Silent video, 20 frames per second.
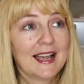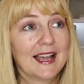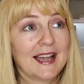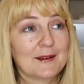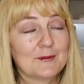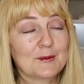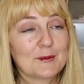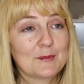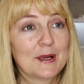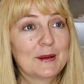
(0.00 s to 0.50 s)

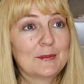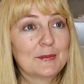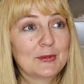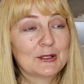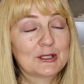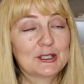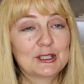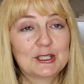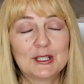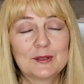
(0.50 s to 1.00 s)
I
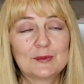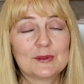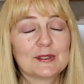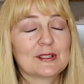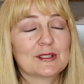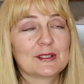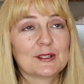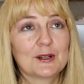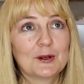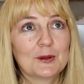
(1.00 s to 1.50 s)
remember she
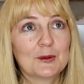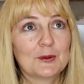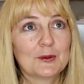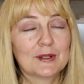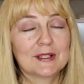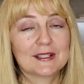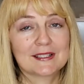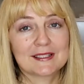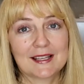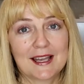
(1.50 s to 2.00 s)
was so
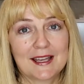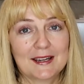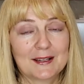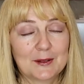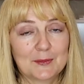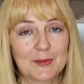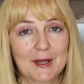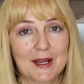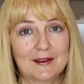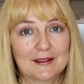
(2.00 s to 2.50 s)

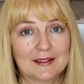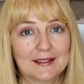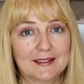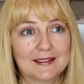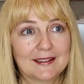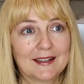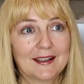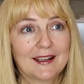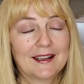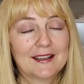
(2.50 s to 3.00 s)
excited about
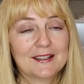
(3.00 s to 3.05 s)
it.